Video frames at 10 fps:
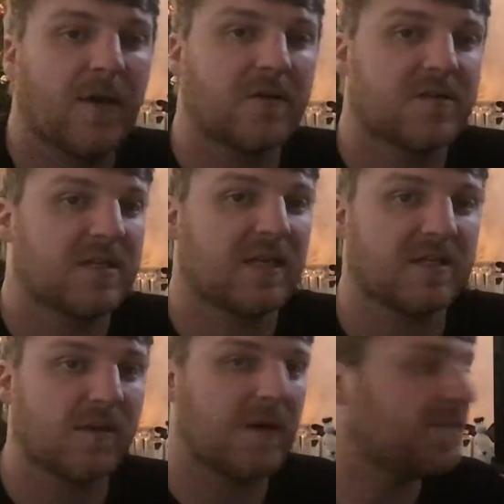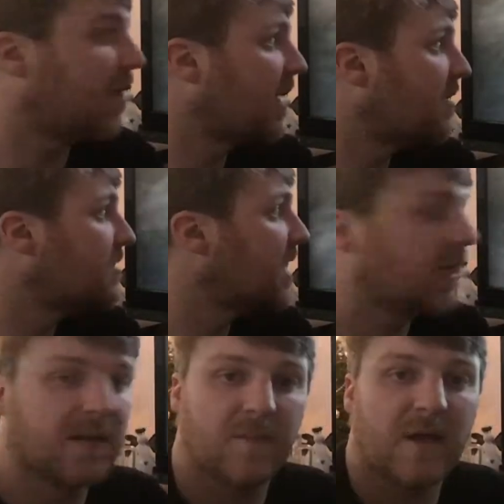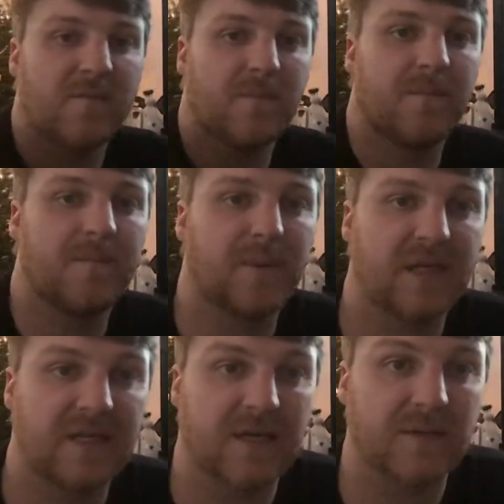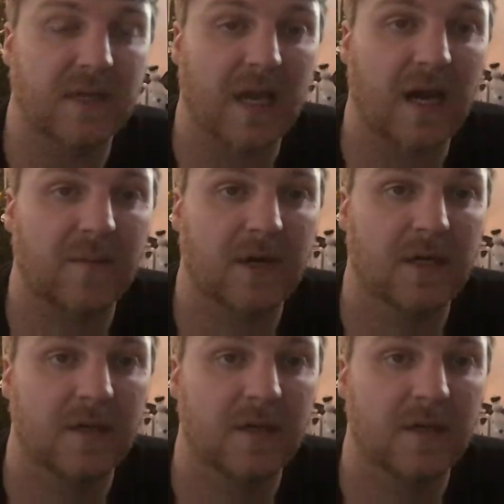it because this gets quite bright in a second. It might bleed out the camera.